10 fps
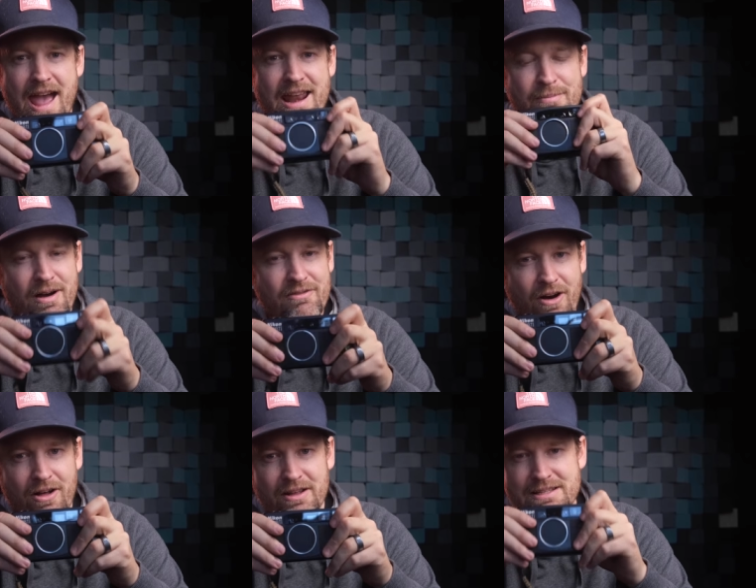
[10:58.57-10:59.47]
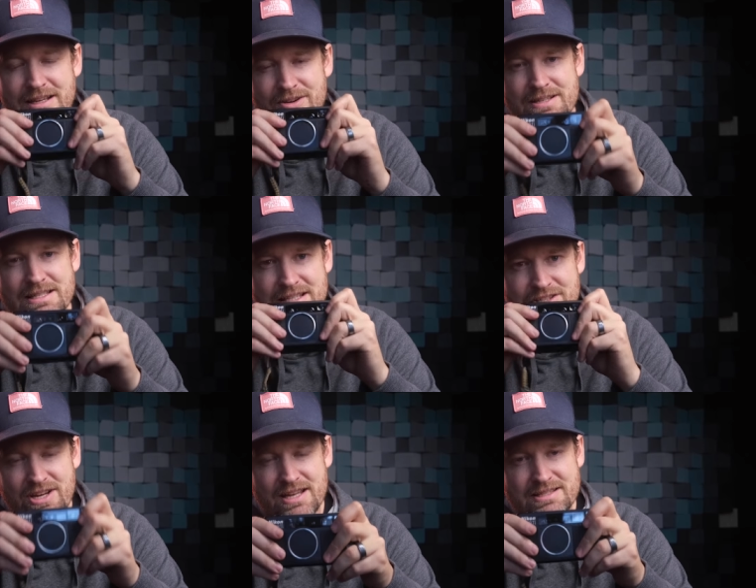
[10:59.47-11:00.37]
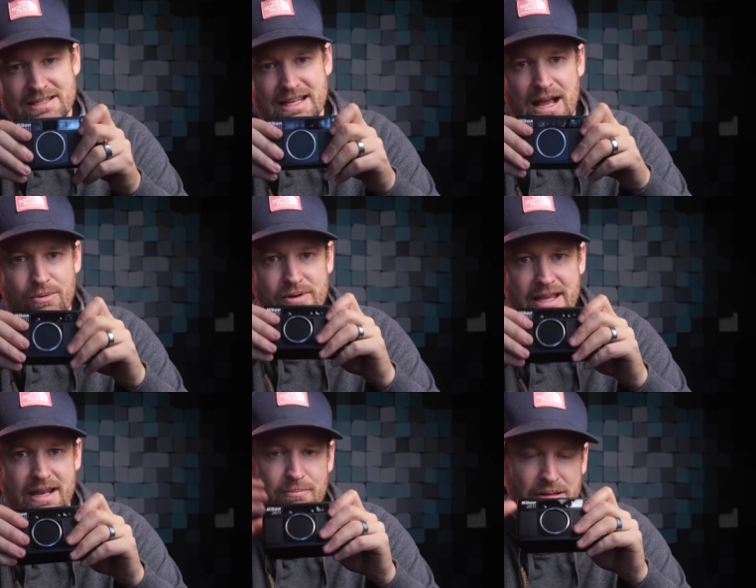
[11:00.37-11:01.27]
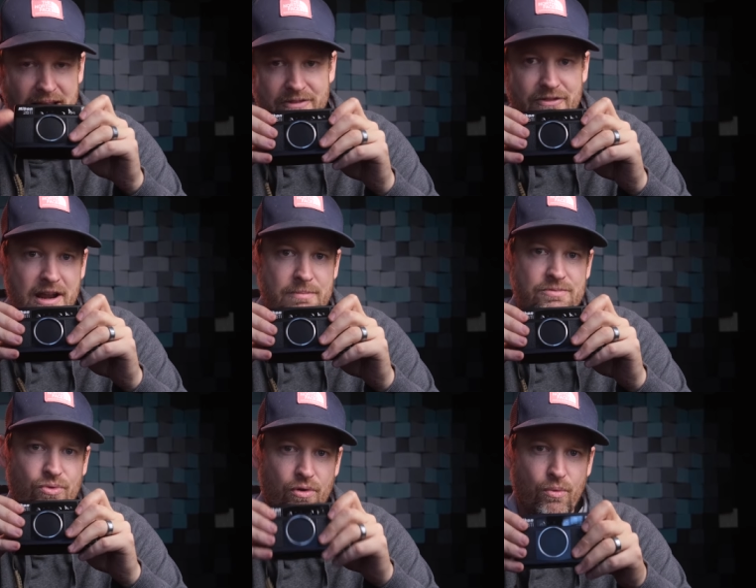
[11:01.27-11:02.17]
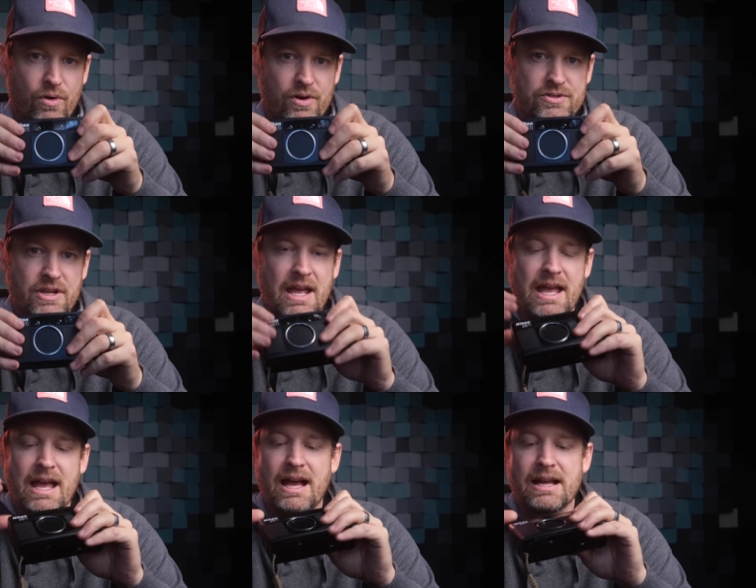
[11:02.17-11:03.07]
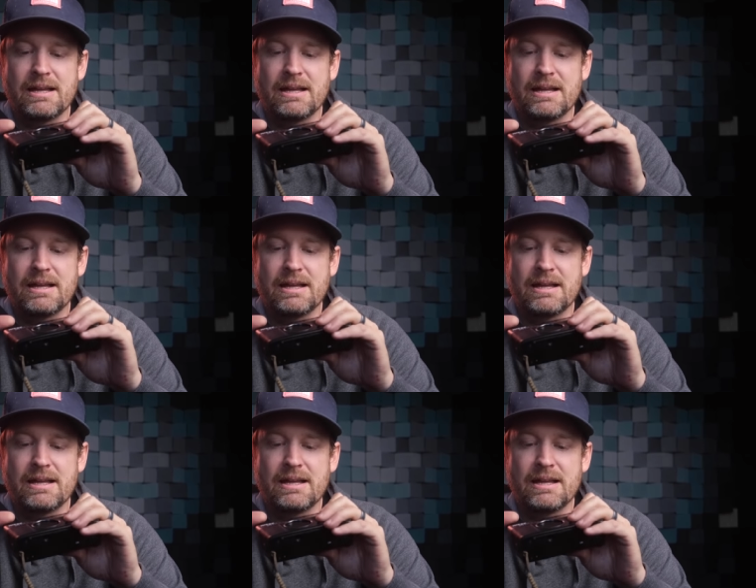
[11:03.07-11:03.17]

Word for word: and above all, it decreases the chances that I will get blank frames or worse, a